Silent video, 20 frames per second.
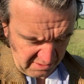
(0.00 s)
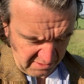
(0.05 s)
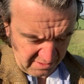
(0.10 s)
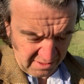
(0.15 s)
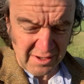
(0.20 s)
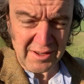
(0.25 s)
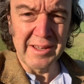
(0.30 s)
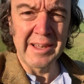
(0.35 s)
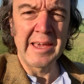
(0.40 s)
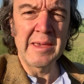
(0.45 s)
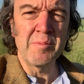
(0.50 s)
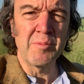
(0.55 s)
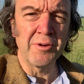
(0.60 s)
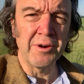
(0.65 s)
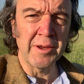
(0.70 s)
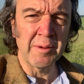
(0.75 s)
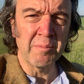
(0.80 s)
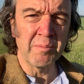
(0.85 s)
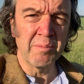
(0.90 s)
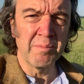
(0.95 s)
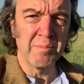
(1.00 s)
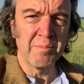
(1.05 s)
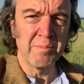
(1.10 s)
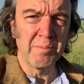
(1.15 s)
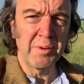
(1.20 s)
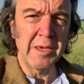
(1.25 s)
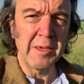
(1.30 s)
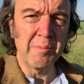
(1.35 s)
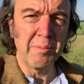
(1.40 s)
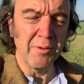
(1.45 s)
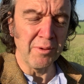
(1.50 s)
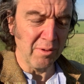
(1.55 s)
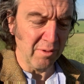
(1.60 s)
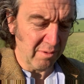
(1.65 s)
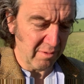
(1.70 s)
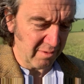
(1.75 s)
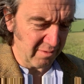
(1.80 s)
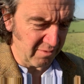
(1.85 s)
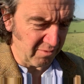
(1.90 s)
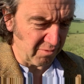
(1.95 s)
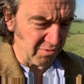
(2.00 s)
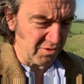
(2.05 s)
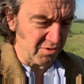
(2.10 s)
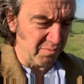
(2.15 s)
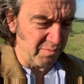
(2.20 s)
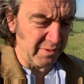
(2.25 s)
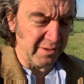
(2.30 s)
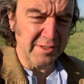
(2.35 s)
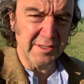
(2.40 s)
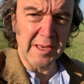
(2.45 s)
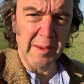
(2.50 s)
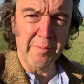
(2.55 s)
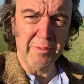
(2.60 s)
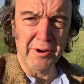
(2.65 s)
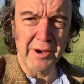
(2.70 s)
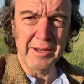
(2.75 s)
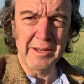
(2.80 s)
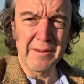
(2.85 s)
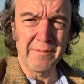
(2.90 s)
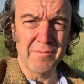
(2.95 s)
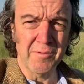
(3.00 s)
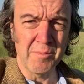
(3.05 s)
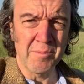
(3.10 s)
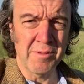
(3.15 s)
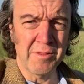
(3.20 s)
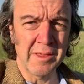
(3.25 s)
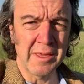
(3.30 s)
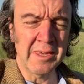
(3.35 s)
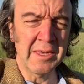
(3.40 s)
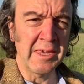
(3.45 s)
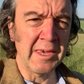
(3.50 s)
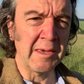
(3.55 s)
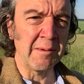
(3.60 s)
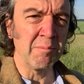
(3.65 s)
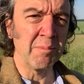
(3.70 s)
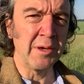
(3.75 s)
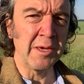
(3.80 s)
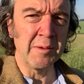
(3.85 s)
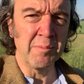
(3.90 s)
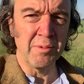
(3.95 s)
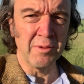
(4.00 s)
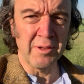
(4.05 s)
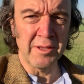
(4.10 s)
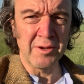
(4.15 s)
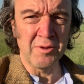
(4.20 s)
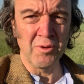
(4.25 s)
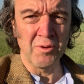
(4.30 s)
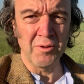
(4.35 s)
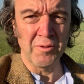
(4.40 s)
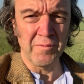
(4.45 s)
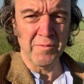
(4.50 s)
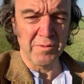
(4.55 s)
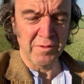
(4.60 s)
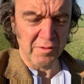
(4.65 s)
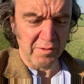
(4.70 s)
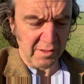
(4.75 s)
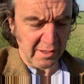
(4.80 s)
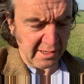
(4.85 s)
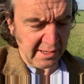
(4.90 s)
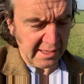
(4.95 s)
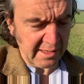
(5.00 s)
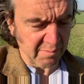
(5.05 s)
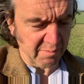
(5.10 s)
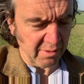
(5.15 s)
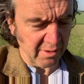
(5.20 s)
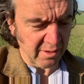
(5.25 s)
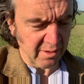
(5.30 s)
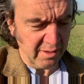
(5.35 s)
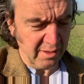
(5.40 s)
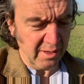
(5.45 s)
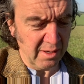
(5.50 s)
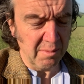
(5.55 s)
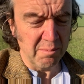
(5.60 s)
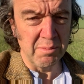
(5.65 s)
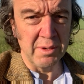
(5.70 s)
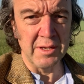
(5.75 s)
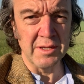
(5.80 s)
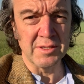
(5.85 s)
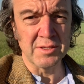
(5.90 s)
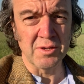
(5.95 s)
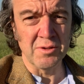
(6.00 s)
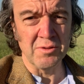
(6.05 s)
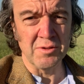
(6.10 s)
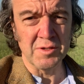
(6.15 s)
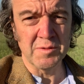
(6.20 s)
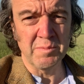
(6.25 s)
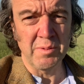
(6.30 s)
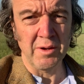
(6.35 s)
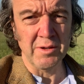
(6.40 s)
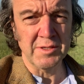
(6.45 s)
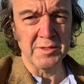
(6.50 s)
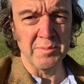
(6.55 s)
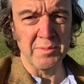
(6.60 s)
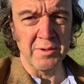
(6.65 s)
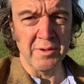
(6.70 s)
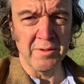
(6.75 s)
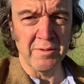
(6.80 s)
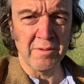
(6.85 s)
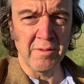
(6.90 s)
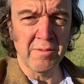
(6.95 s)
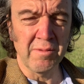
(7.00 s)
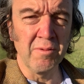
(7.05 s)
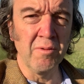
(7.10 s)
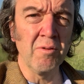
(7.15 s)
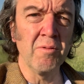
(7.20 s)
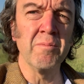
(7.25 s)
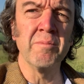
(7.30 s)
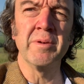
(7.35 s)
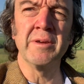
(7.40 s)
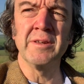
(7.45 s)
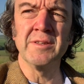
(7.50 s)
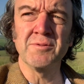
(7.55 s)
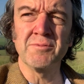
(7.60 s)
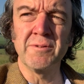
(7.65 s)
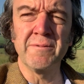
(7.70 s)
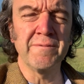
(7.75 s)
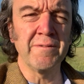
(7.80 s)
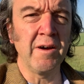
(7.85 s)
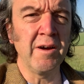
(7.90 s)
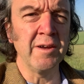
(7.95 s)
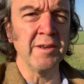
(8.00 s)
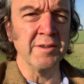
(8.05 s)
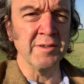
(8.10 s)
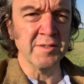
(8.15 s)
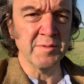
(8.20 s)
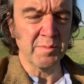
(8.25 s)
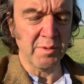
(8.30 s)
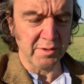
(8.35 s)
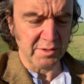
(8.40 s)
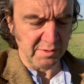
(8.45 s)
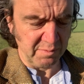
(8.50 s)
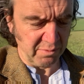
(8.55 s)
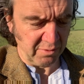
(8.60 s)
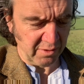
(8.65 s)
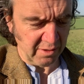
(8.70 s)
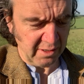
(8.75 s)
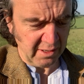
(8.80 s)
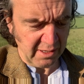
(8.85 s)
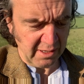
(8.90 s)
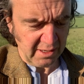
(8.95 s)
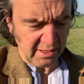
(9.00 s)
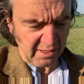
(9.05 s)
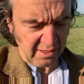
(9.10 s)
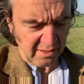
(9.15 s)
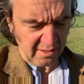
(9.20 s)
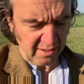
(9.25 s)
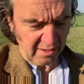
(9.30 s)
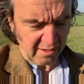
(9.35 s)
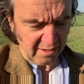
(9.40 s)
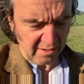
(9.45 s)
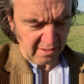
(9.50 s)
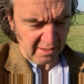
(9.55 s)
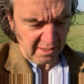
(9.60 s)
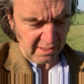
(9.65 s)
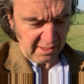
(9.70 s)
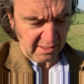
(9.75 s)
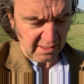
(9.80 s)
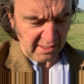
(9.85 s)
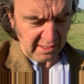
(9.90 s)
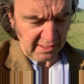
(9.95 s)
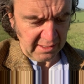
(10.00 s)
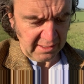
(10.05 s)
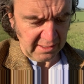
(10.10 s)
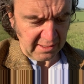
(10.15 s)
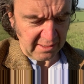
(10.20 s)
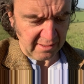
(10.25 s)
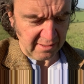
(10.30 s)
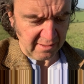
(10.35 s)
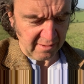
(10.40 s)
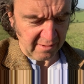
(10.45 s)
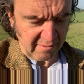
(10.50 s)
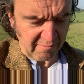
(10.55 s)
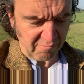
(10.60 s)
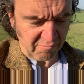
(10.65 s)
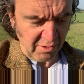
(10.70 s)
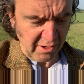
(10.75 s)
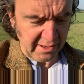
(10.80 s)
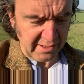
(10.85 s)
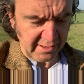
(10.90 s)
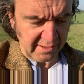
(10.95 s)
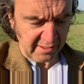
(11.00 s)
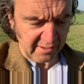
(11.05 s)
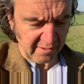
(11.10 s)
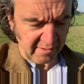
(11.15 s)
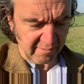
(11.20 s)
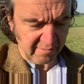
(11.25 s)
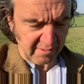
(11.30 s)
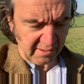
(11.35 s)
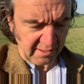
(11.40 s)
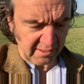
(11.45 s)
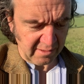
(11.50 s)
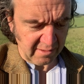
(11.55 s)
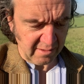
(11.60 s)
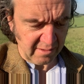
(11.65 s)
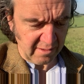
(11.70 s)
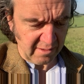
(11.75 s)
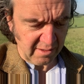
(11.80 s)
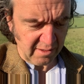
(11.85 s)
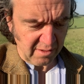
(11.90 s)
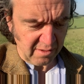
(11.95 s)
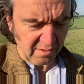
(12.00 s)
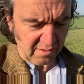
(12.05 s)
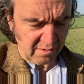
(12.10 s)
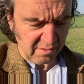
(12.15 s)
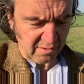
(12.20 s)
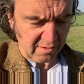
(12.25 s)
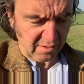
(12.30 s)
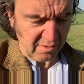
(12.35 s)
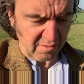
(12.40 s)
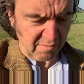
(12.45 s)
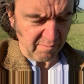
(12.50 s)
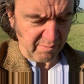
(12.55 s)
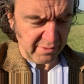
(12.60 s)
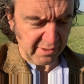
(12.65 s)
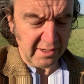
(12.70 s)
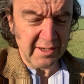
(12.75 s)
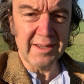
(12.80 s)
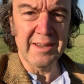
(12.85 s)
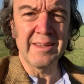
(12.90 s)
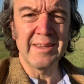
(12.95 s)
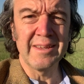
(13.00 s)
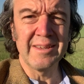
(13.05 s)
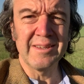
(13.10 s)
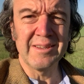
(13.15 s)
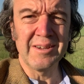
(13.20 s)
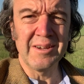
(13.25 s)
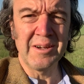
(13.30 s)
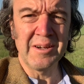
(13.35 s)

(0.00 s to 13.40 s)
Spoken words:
labouring people ought to be separated from thinking people in order that the labour be as good as possible and the thought be as refined as possible. He rightly, I think, completely